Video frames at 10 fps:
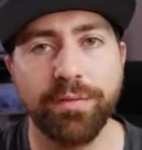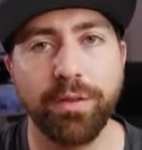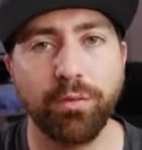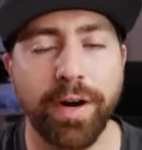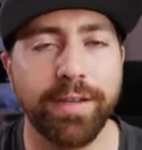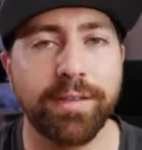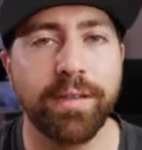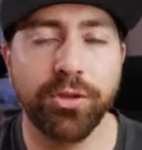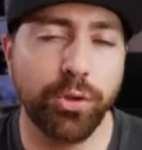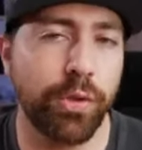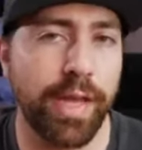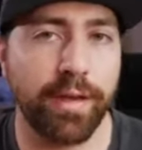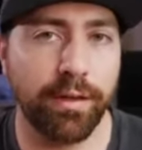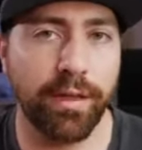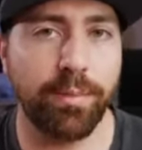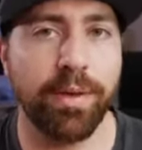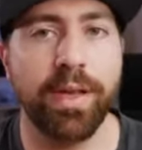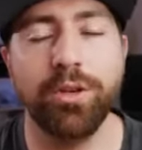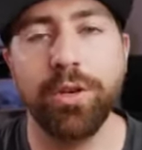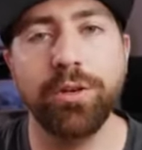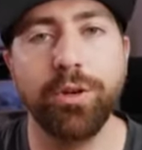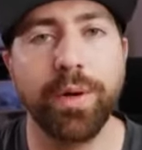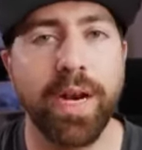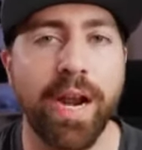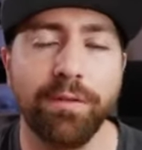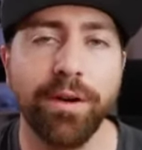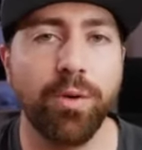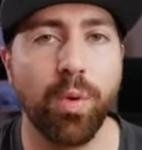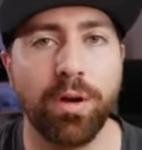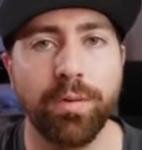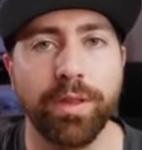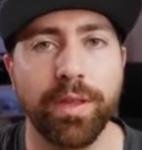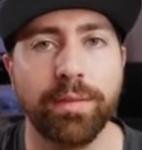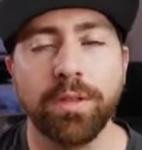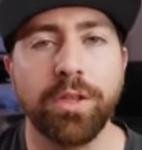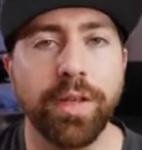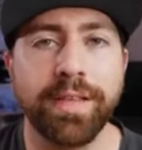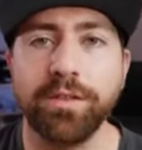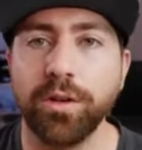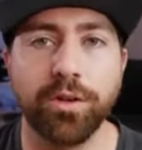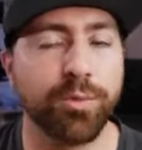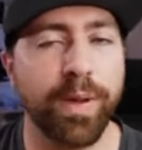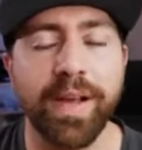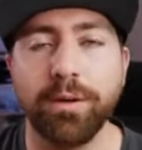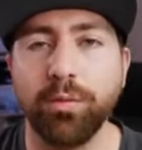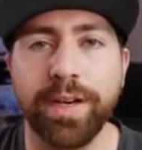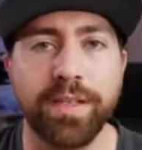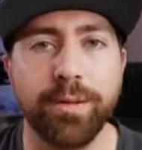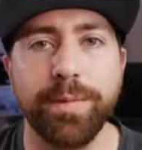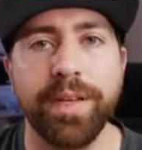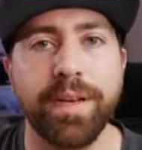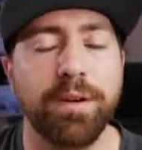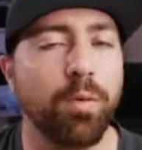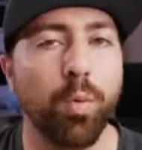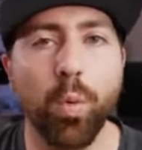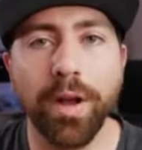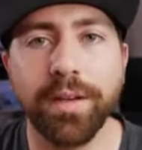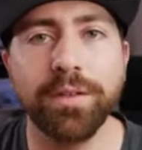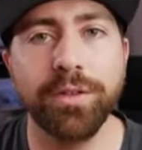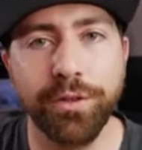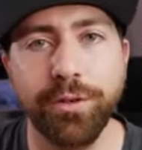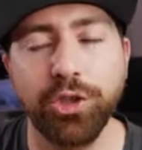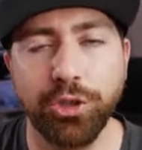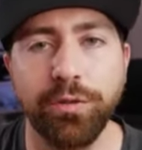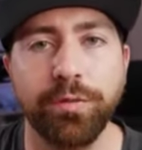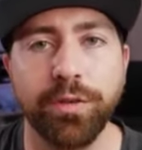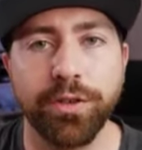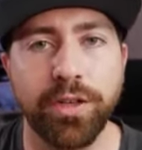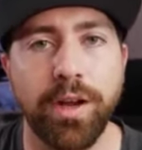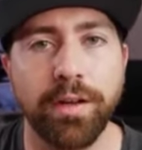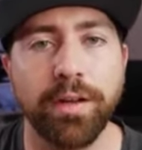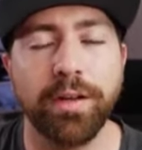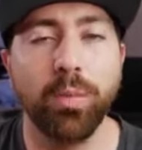of the rights to that clip and you can do whatever you want with it. So that circles back right to the beginning. What do you shoot for stock?